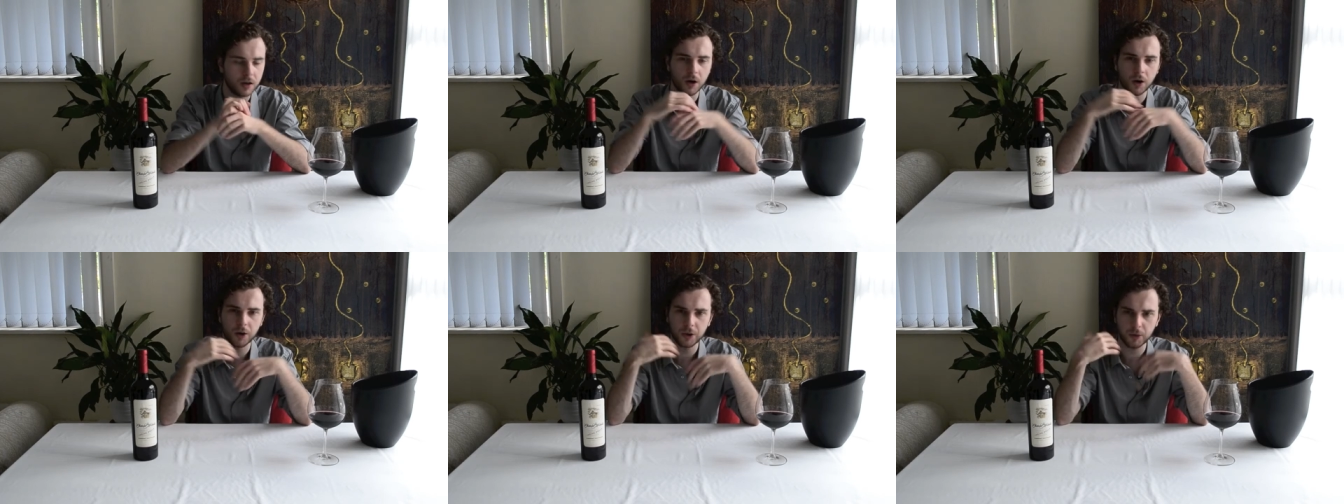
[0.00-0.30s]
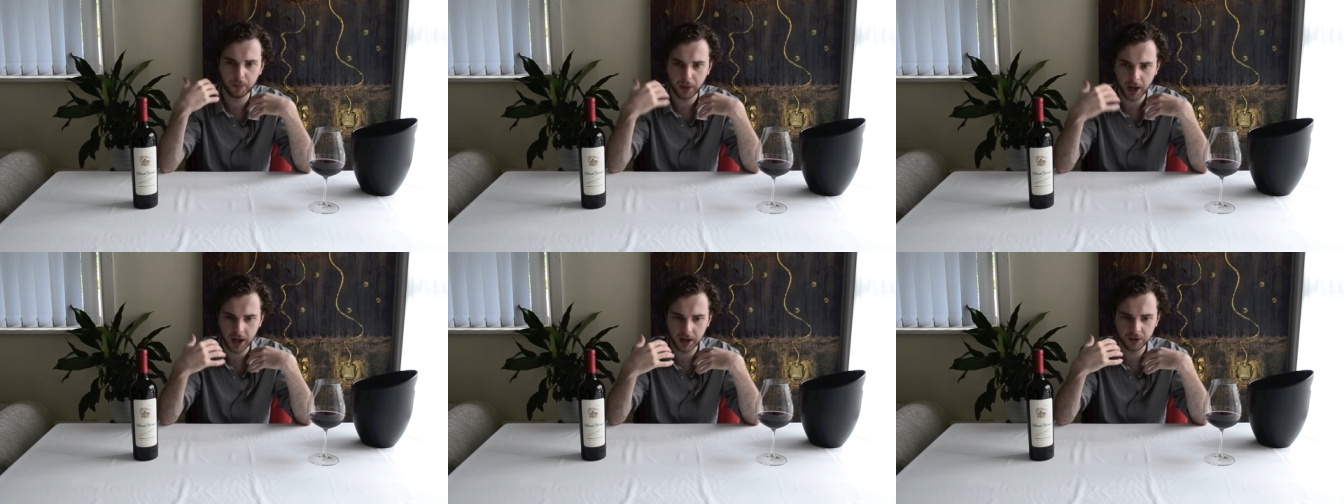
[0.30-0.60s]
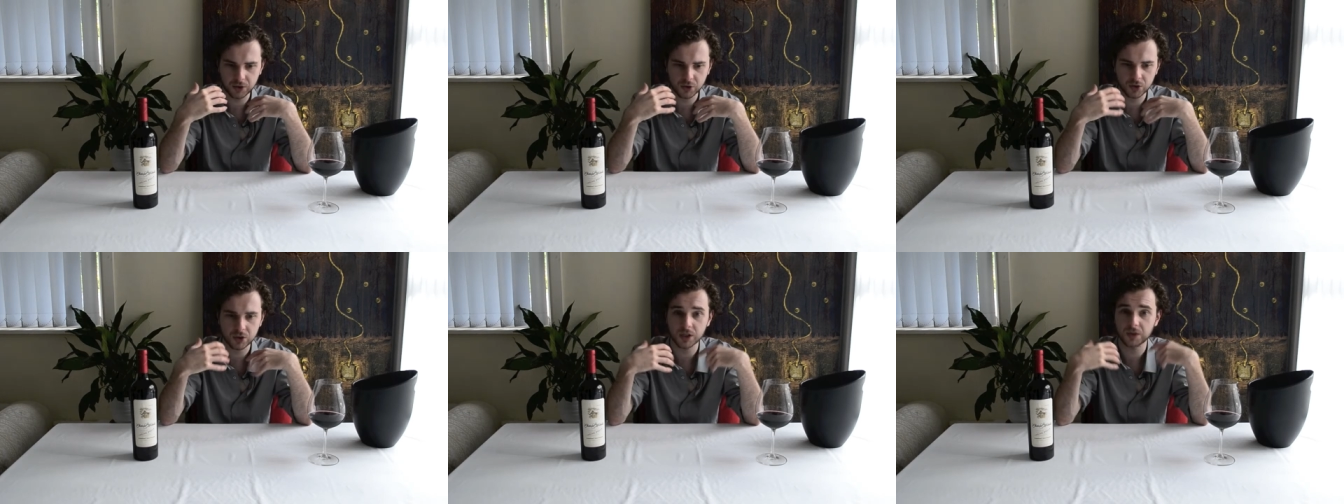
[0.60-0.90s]
On the
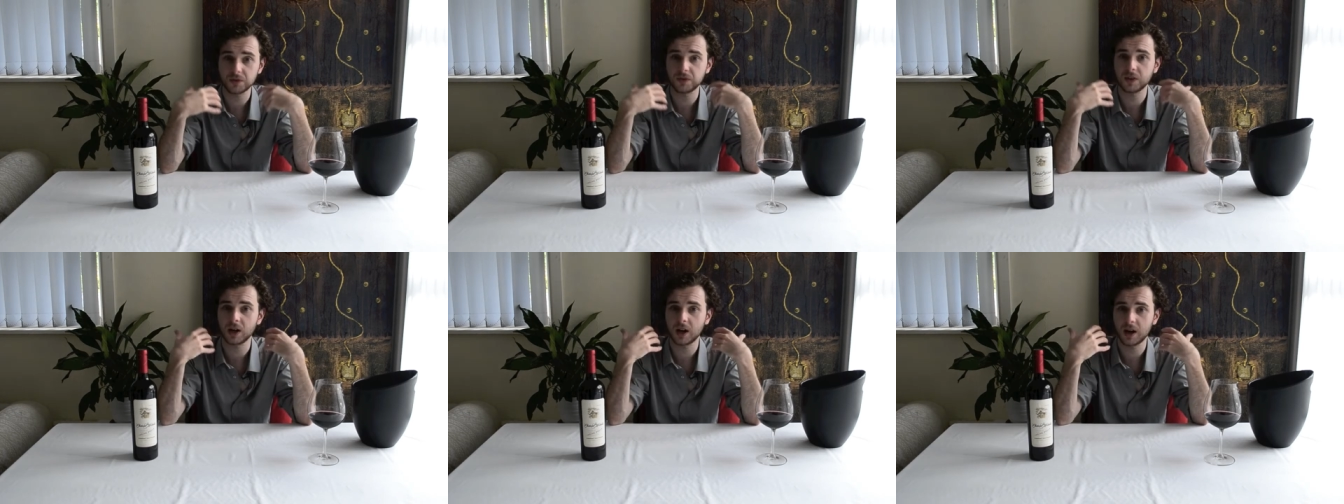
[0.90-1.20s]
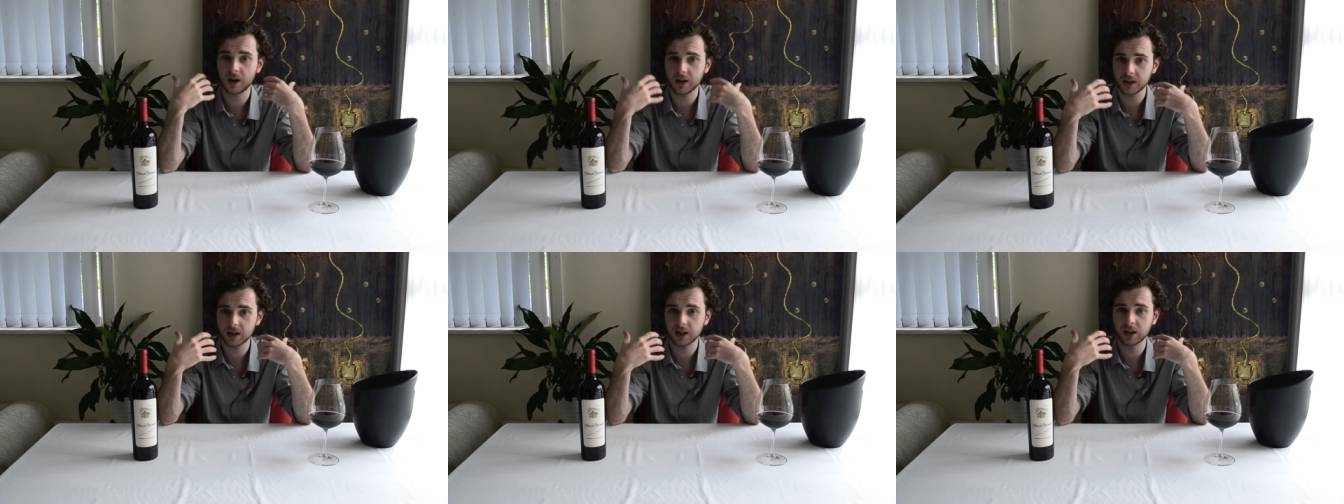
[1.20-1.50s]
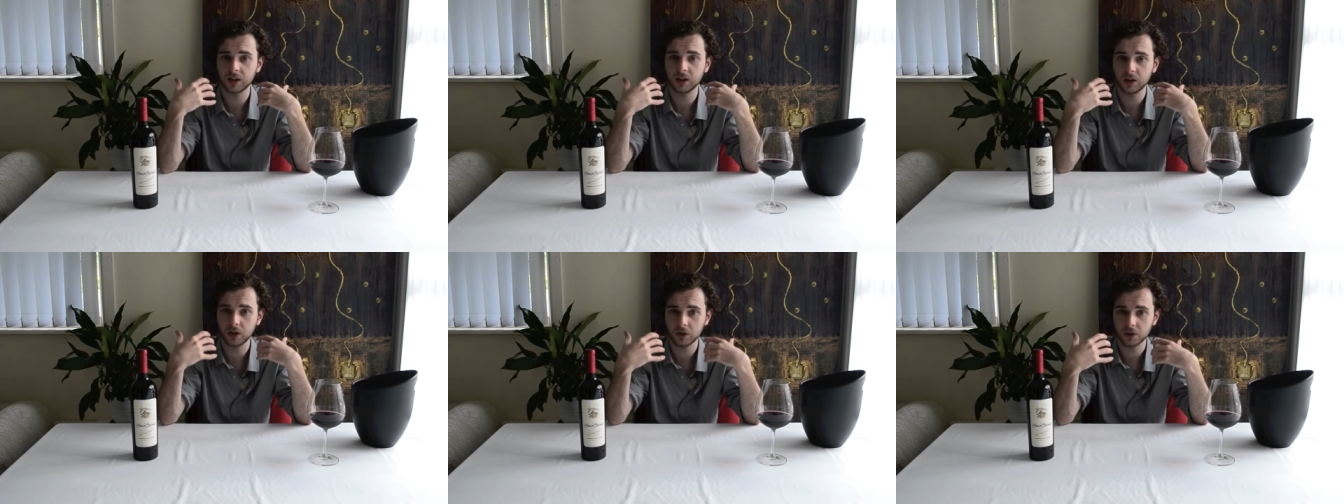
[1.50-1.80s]
palate, you definitely are
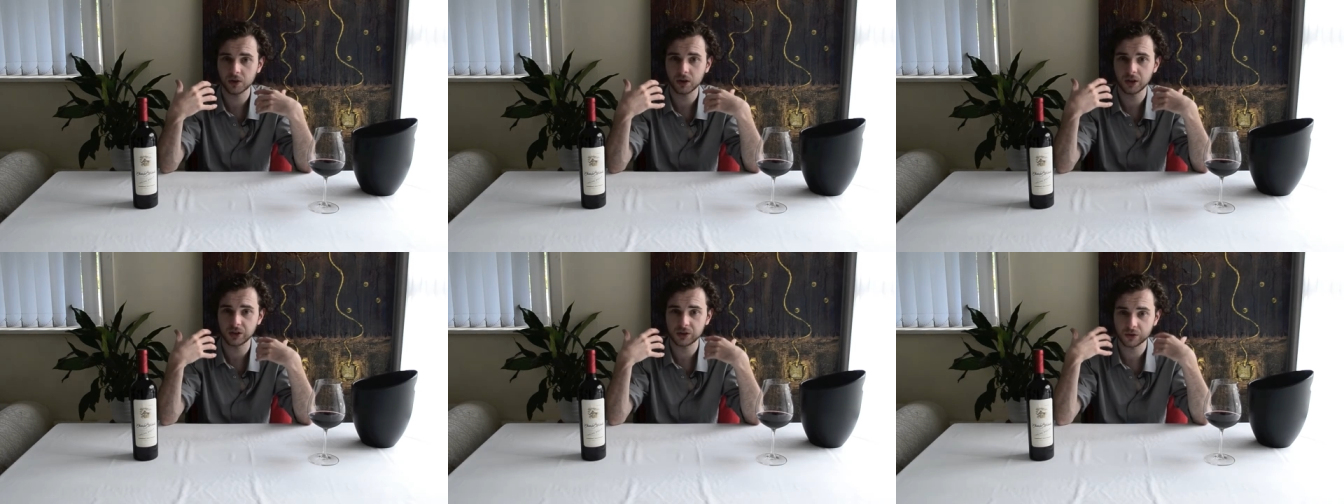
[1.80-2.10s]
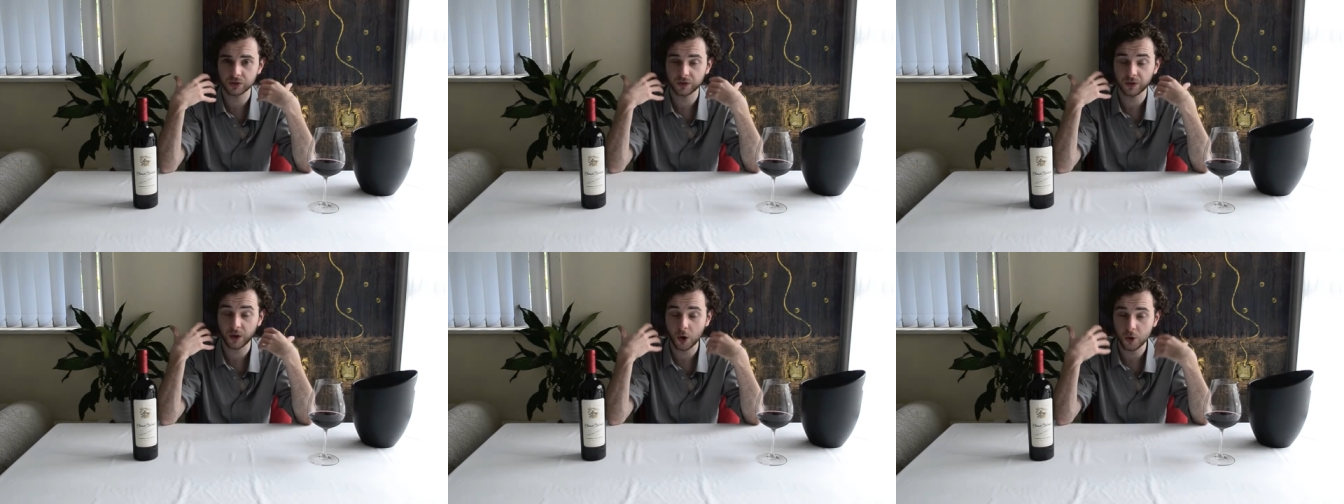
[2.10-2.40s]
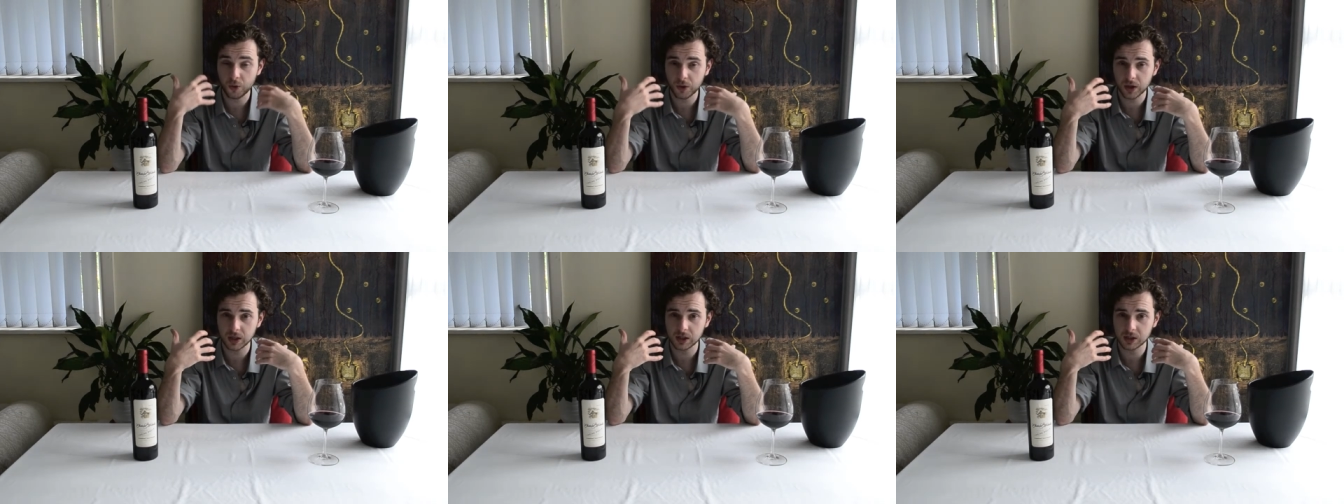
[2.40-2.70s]
getting a lot of that sort of
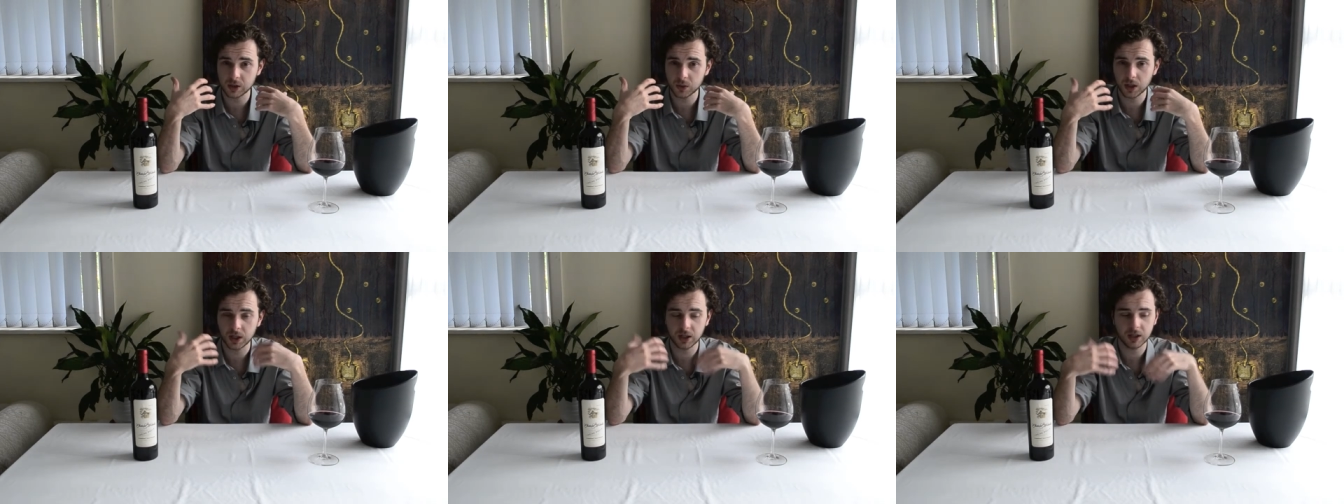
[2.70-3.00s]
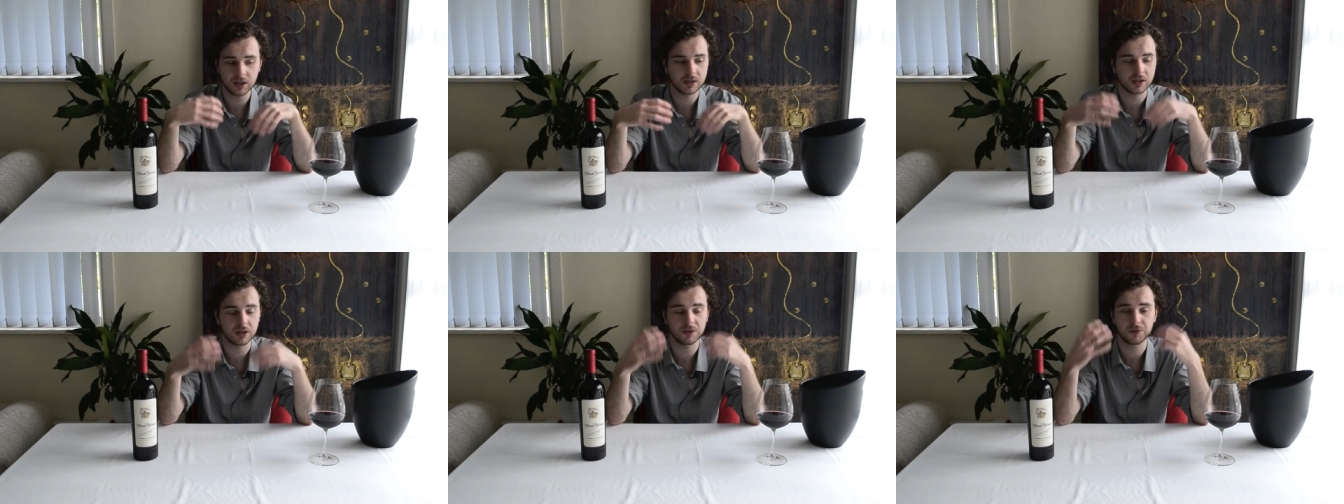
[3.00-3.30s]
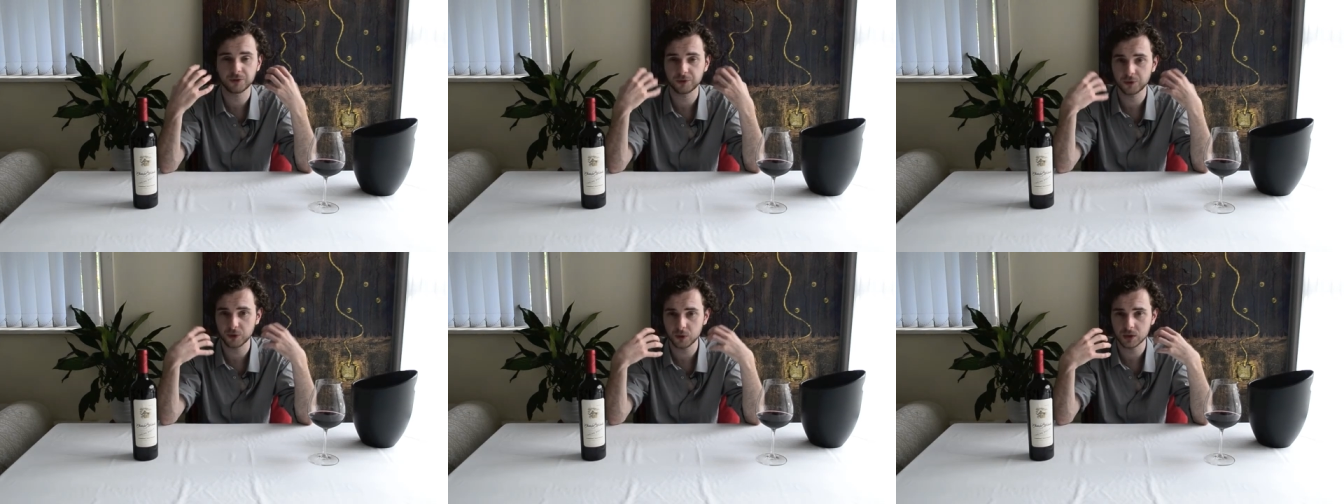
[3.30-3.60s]
oaky sweetness, that
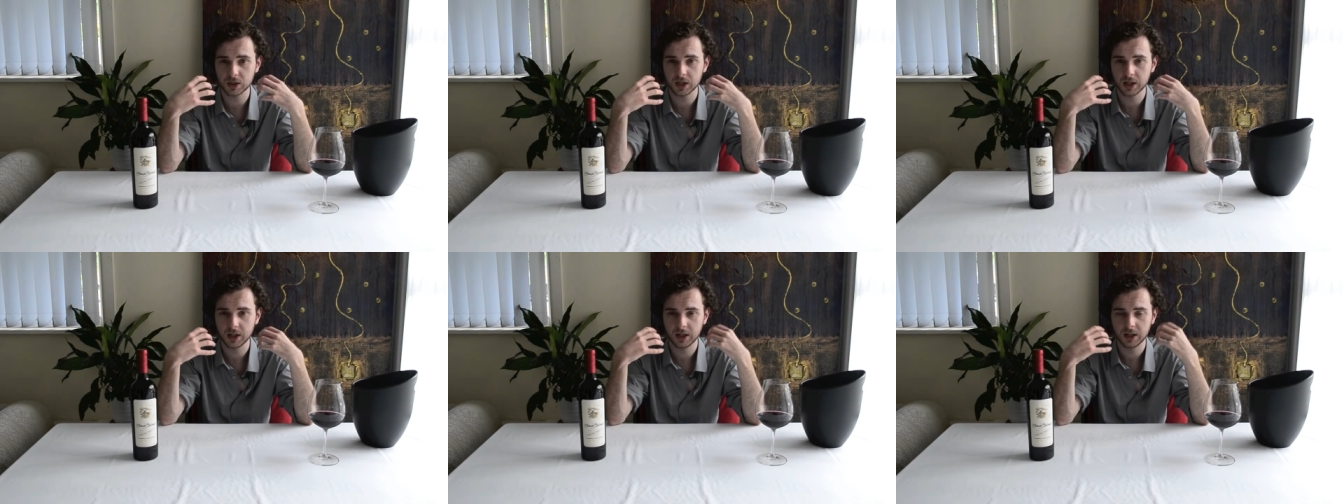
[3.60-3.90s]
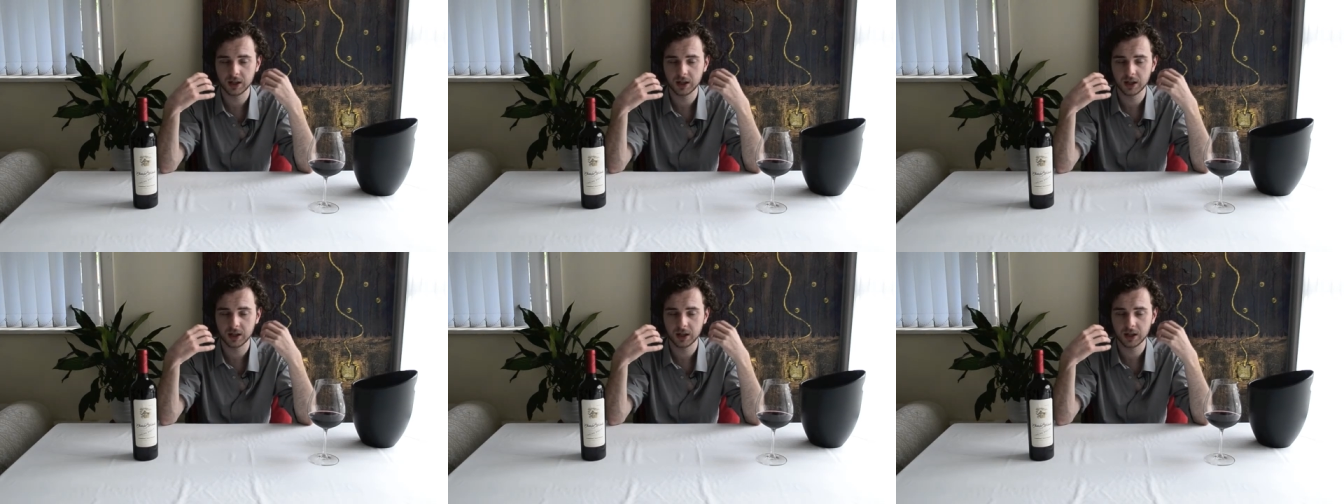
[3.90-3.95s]
fruit,